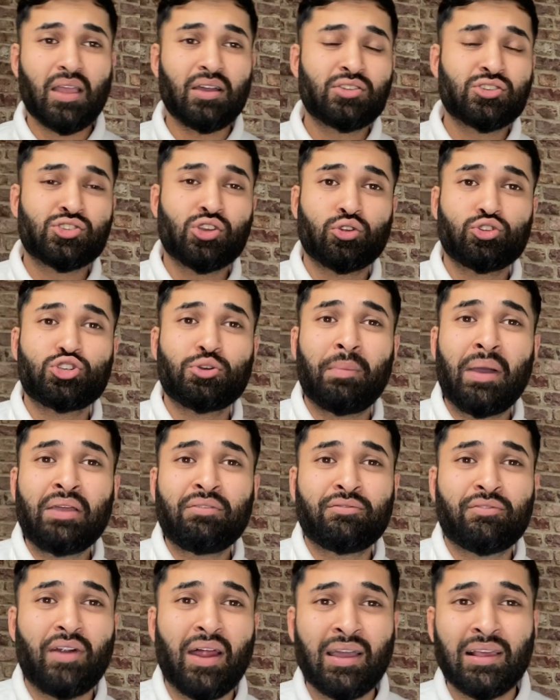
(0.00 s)
So
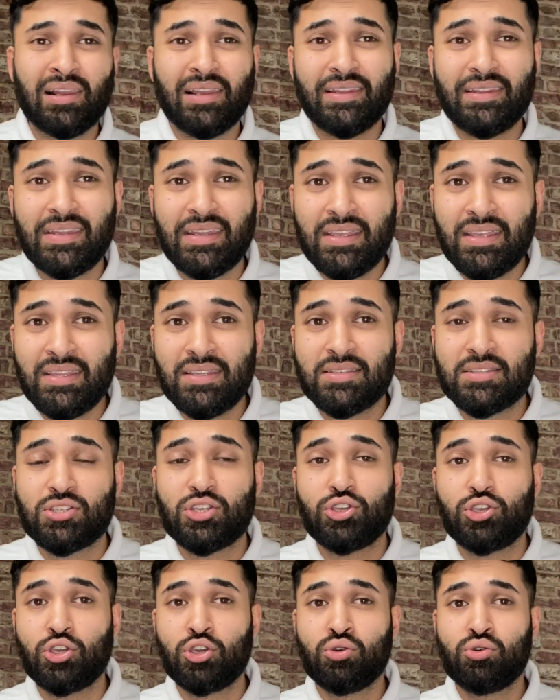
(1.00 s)
Jermaine Franklin needs to
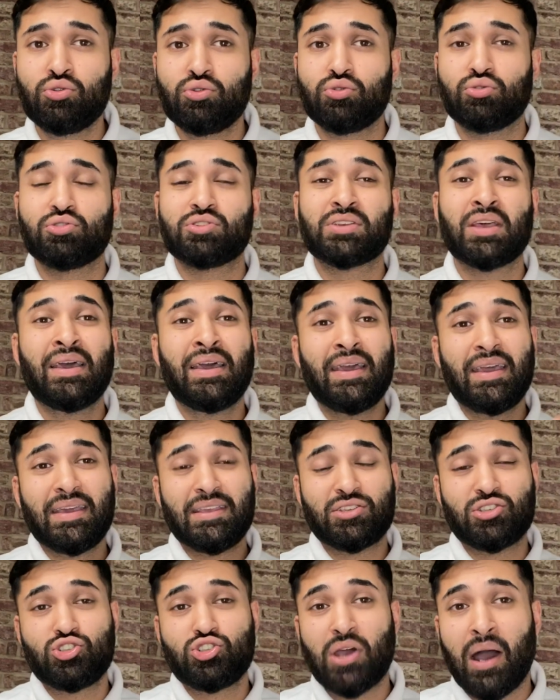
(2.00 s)
use
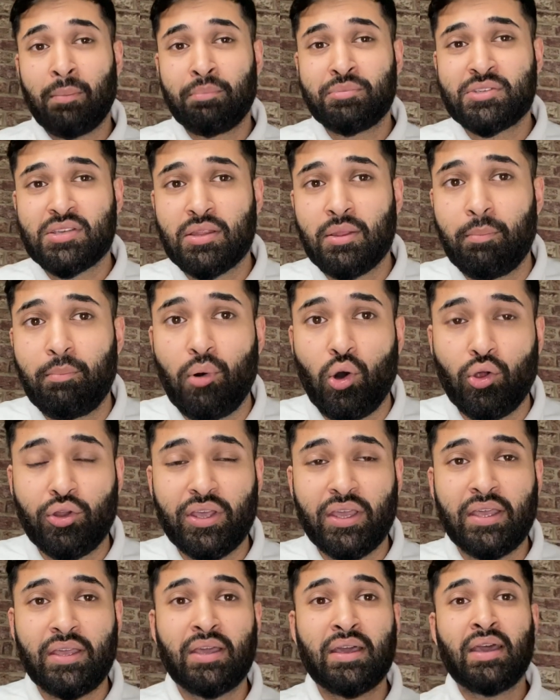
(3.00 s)
his jab to the
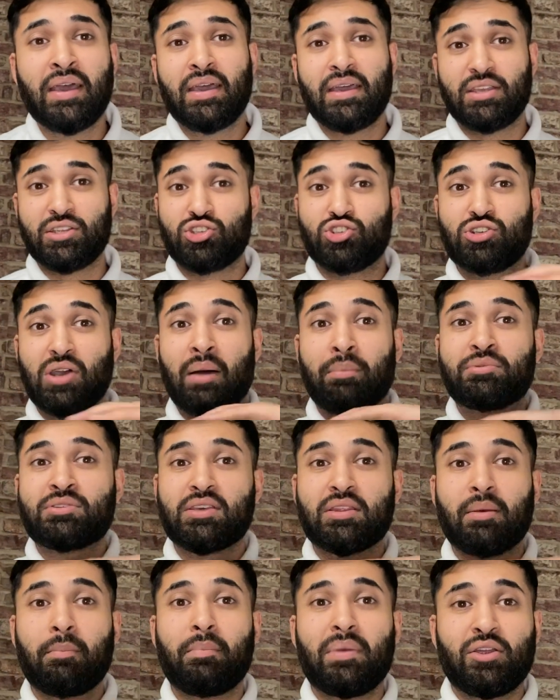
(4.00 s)
body, his jab to
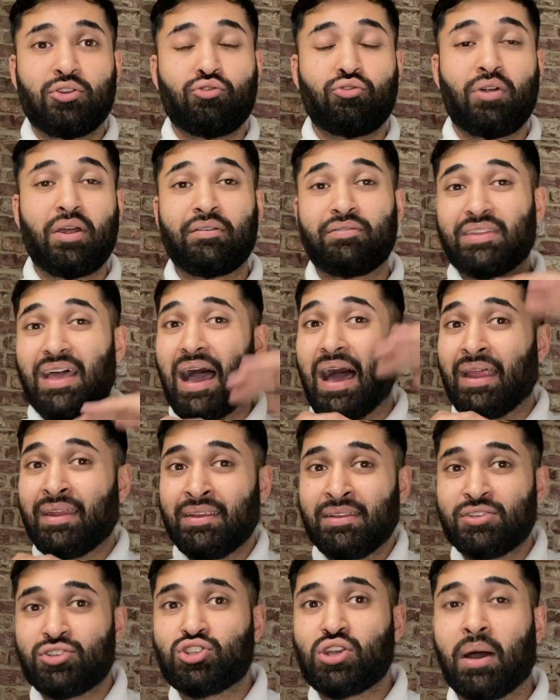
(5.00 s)
the midriff, and
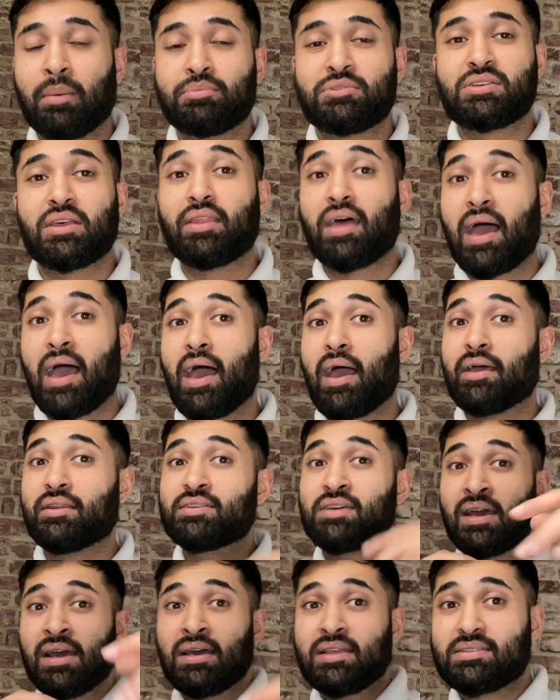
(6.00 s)
his jab to the head
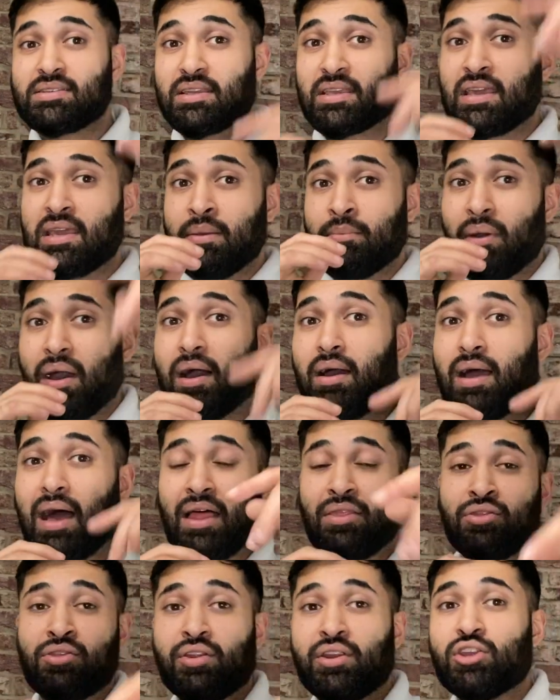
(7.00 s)
to keep
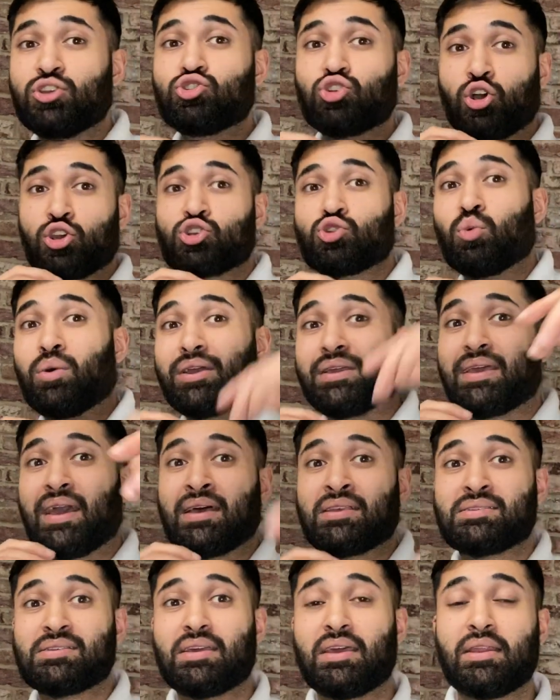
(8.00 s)
Anthony Joshua
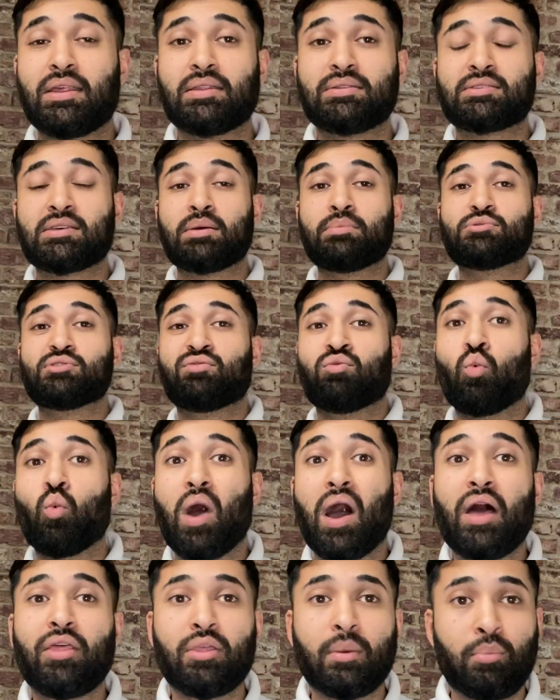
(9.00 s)
guessing in terms of
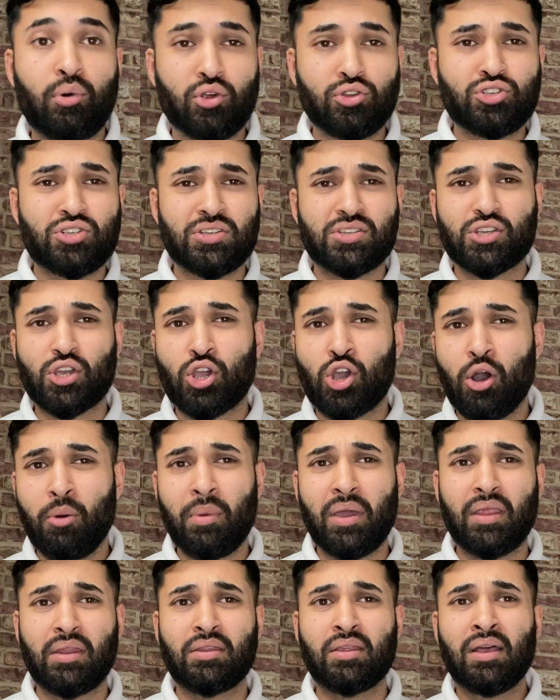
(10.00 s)
where the punches are
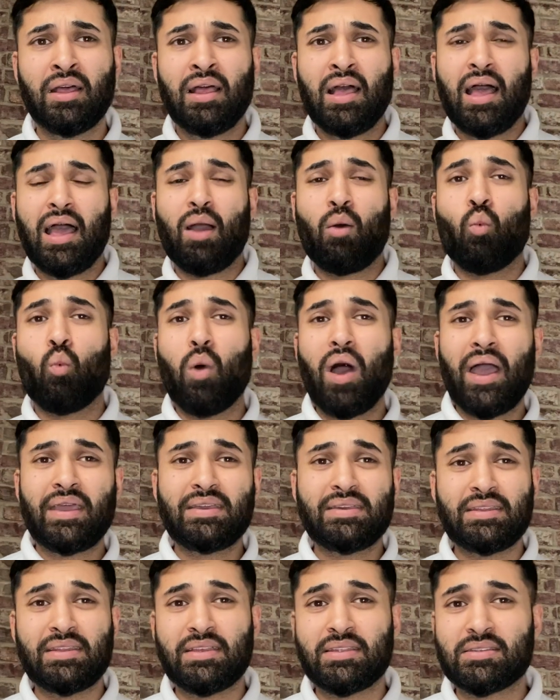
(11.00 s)
coming and where
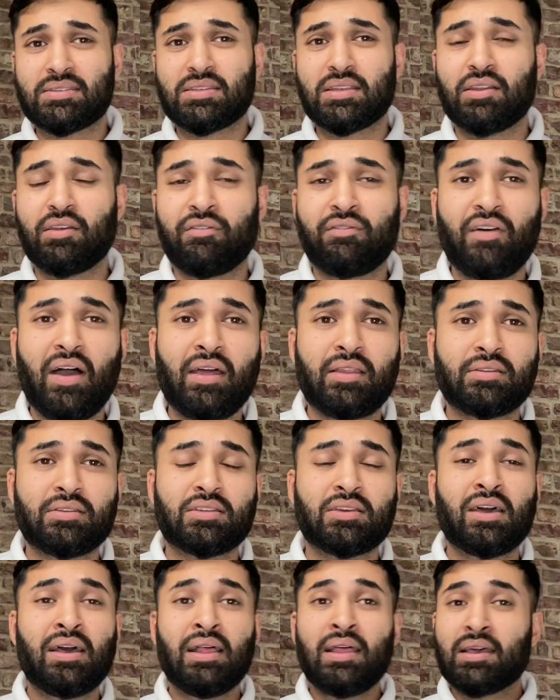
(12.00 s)
he needs to
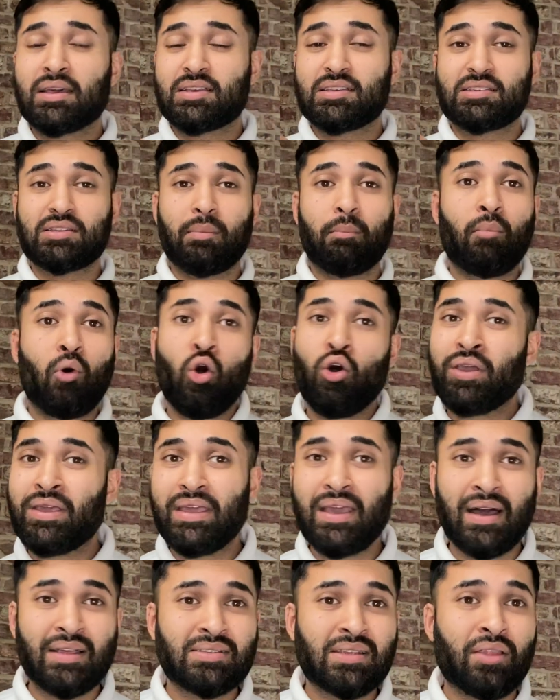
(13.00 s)
defend. Because the more he
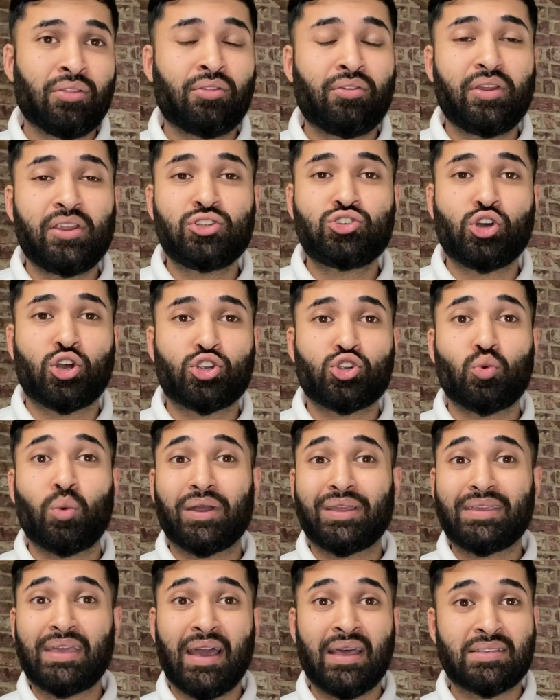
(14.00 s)
has Anthony Joshua
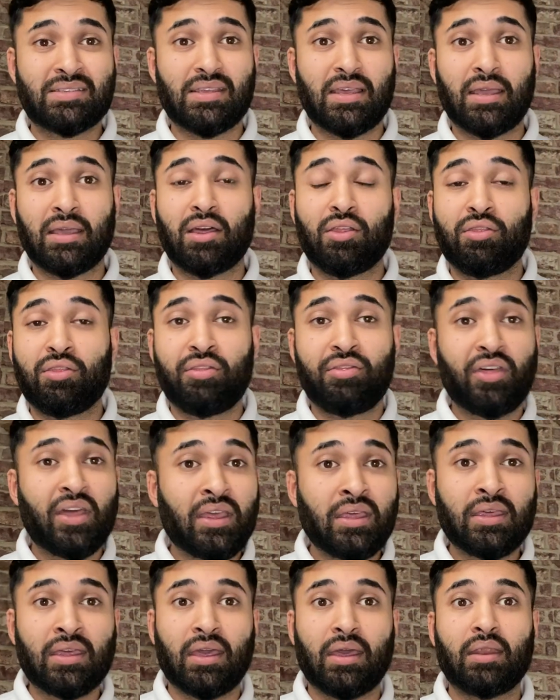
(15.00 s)
guessing and
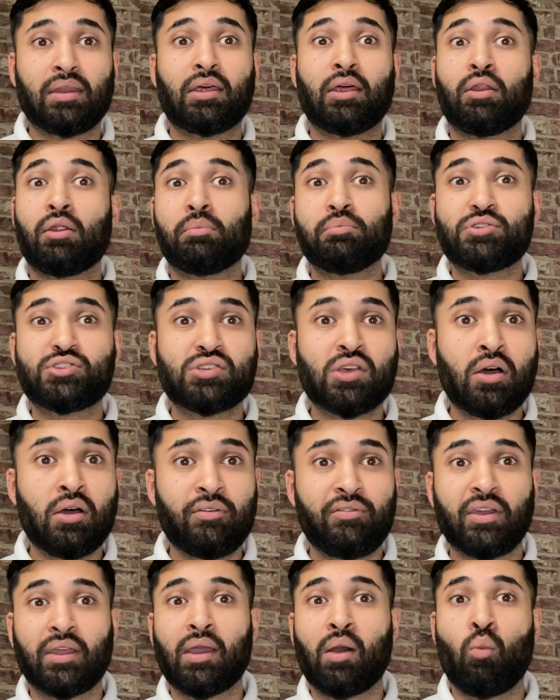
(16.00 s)
thinking and
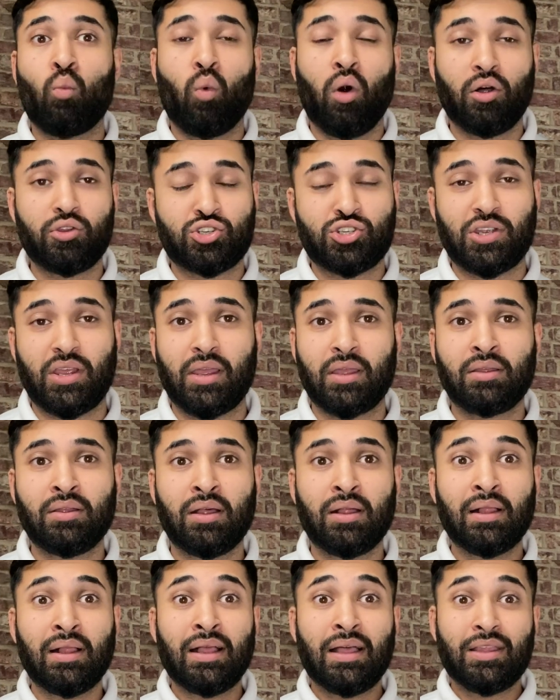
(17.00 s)
observing and watching,
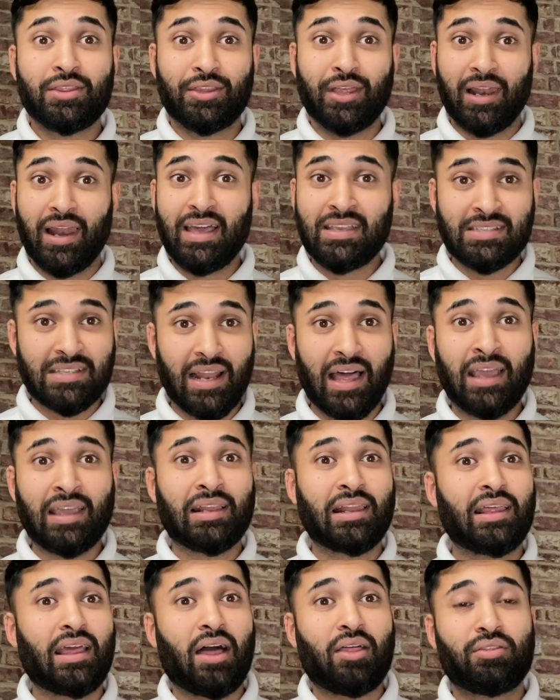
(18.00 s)
the less
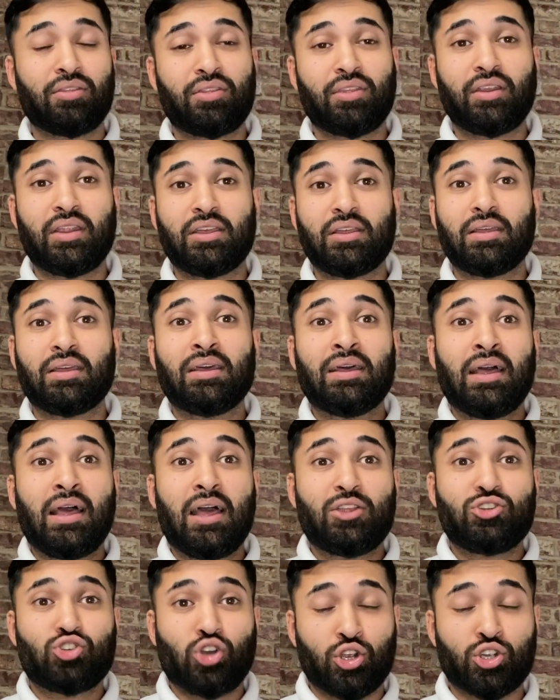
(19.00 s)
likely Anthony
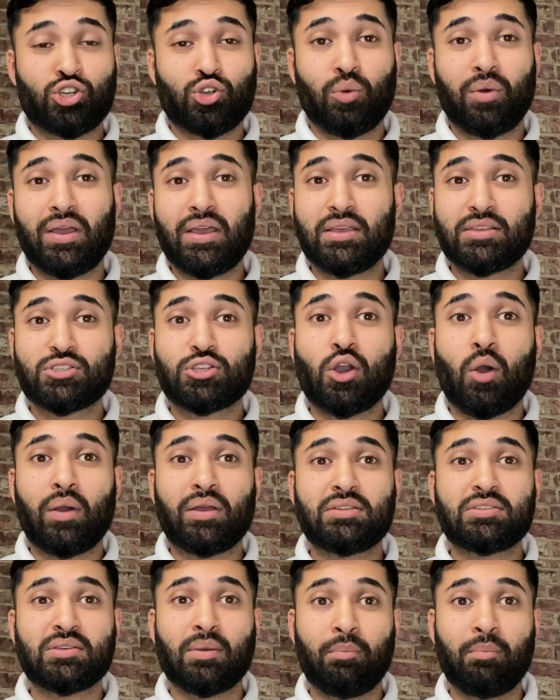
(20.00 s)
Joshua is going to